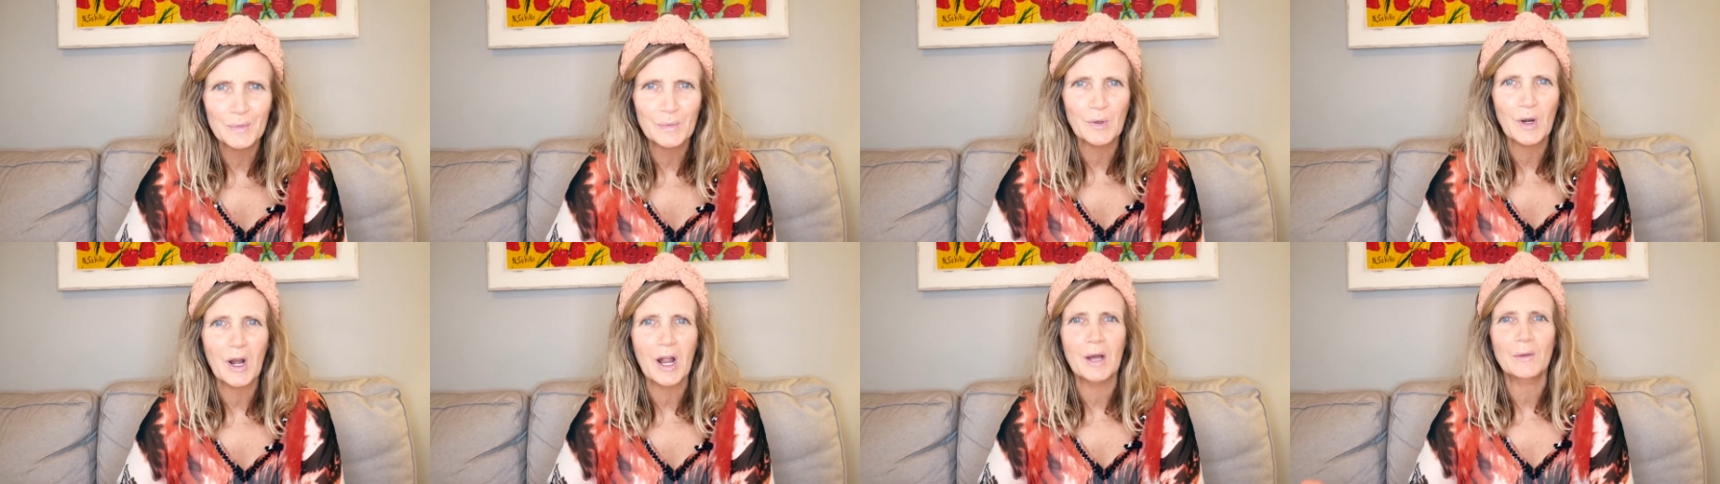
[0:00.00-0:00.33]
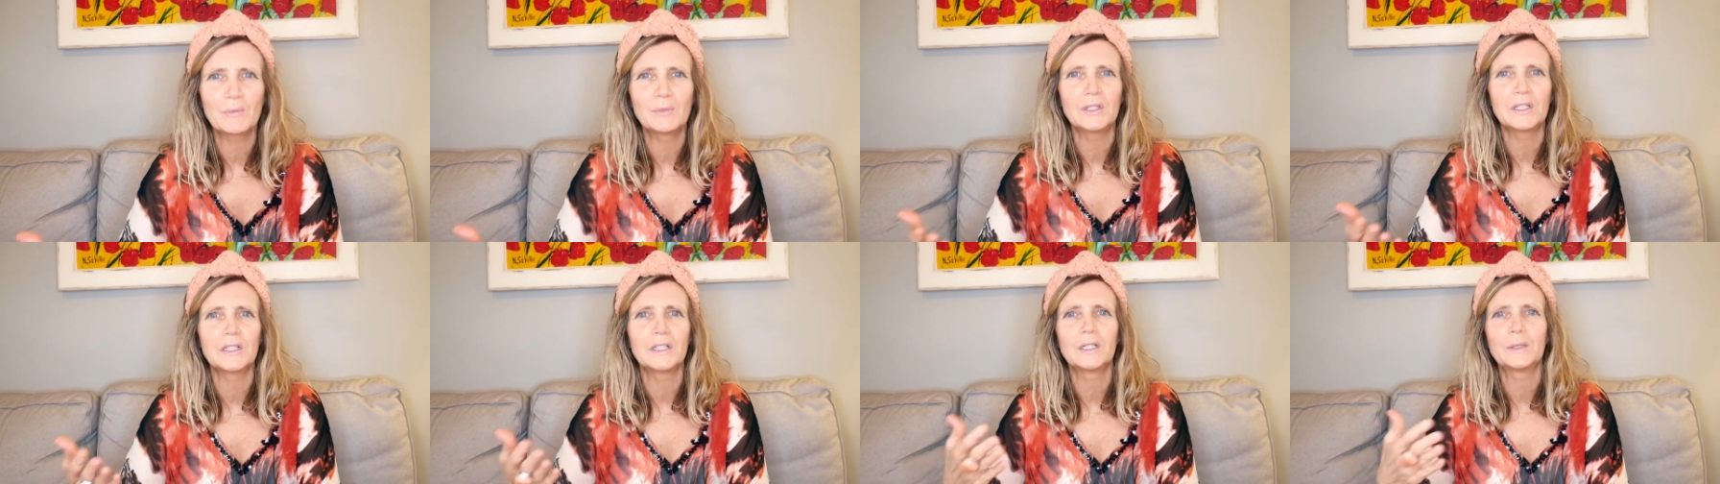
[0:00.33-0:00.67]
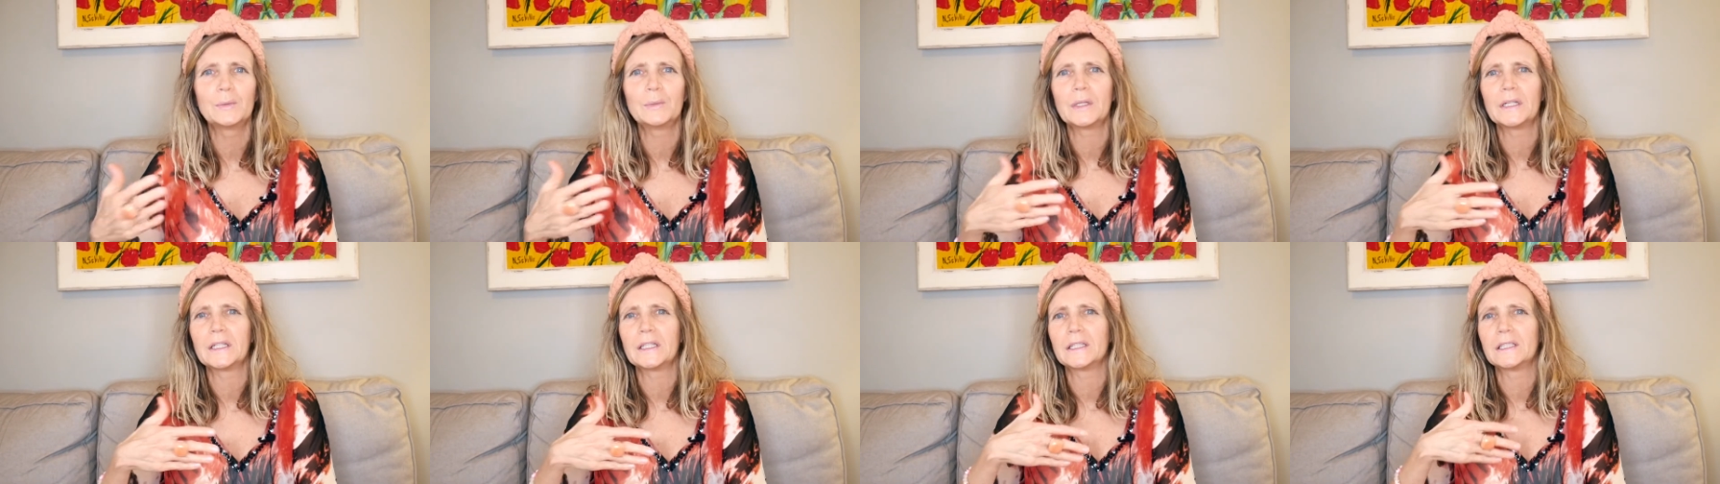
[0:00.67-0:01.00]

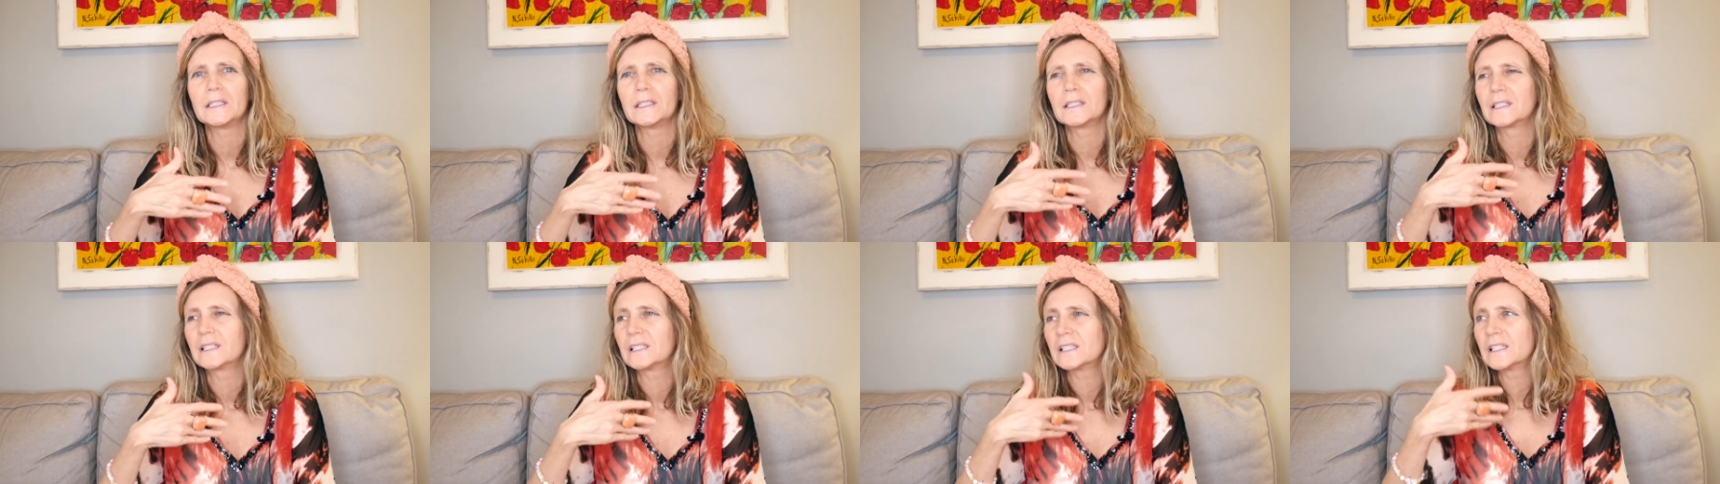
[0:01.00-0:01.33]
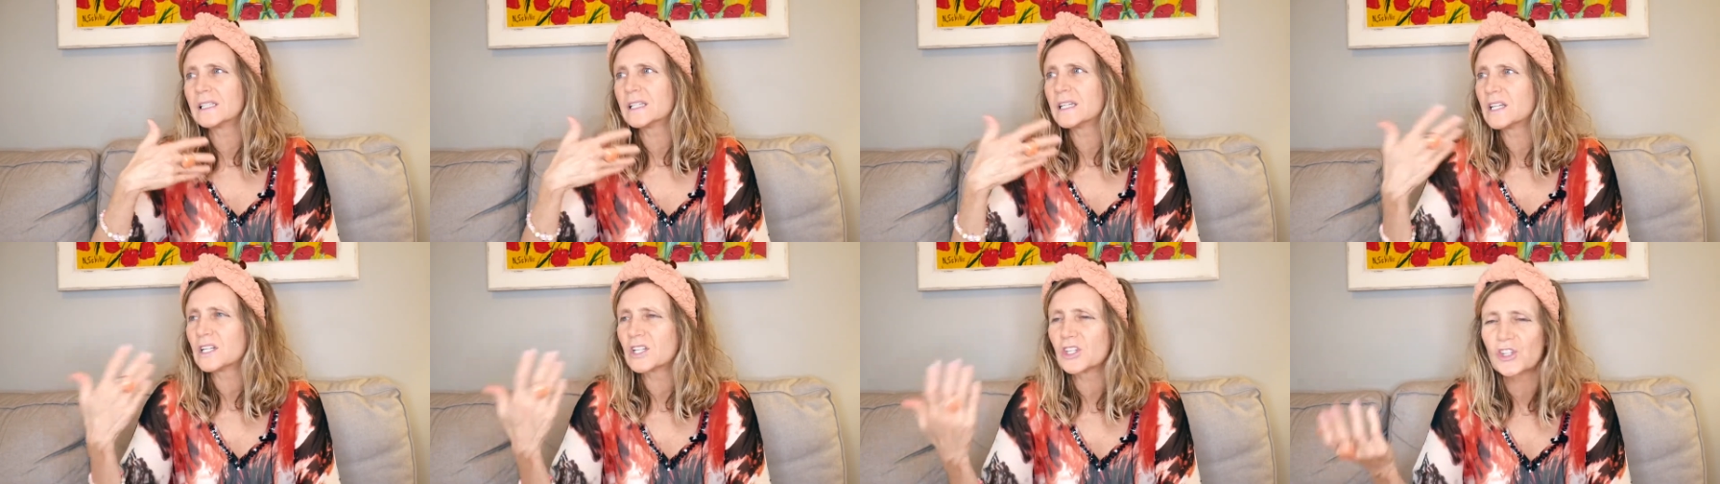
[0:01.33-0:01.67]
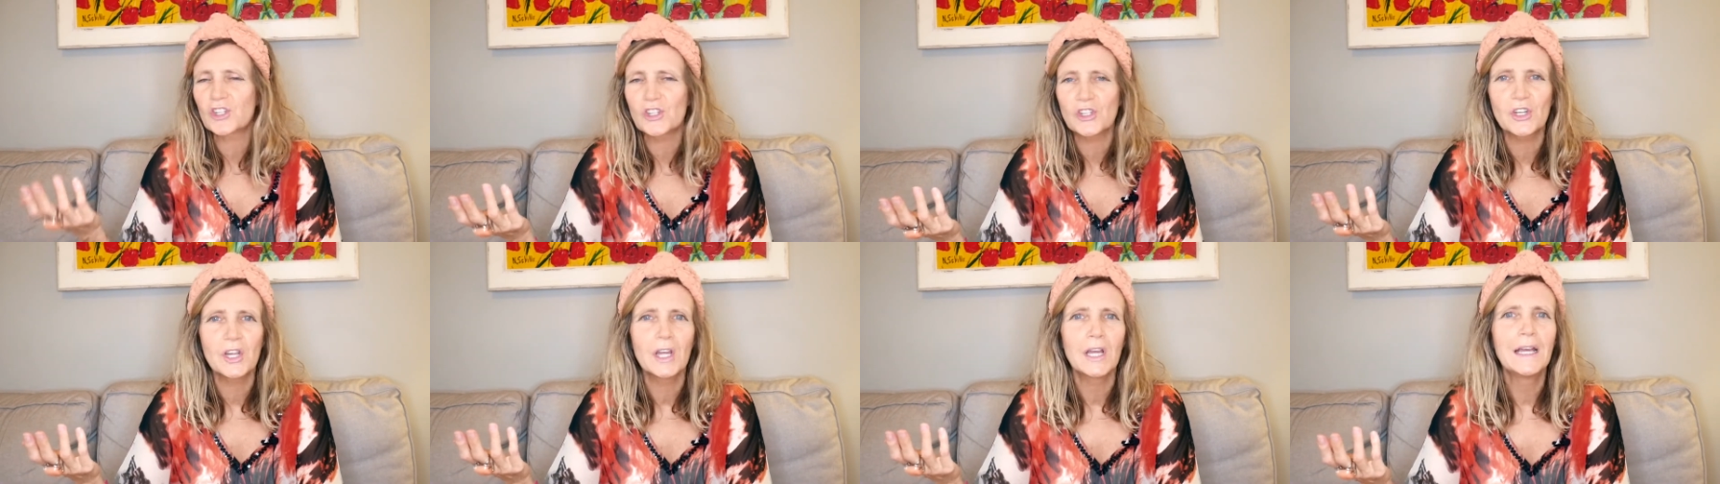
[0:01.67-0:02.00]
problem, a
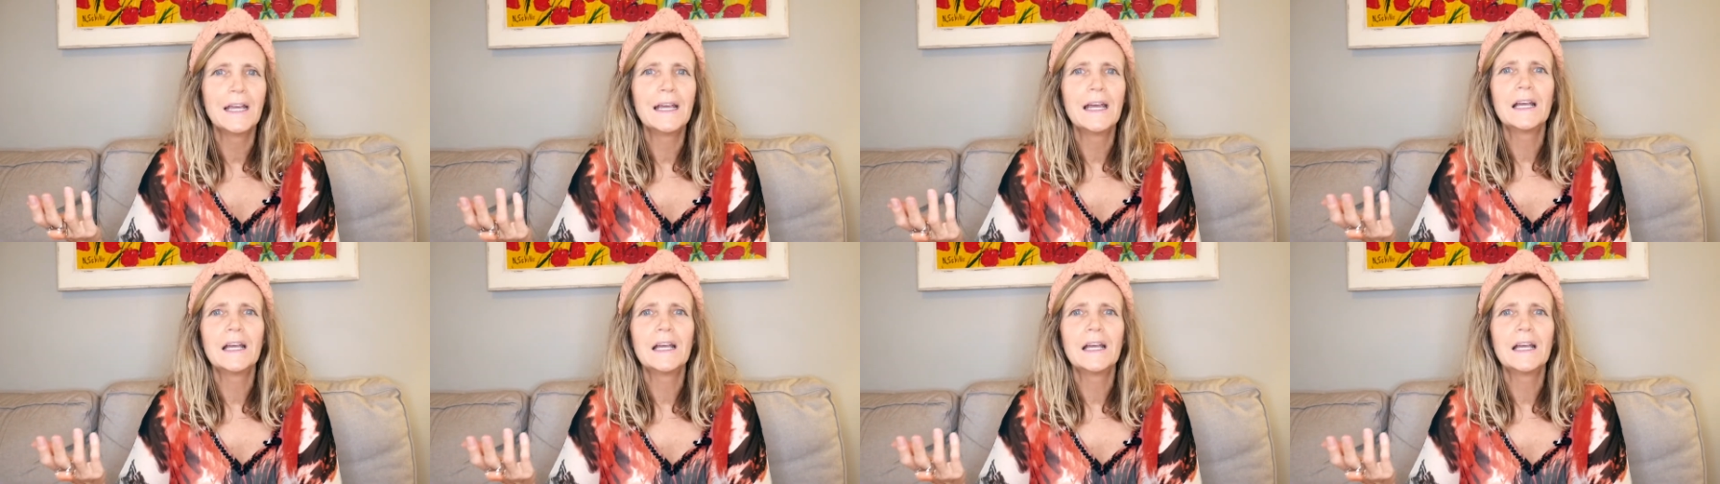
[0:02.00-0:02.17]
glitch,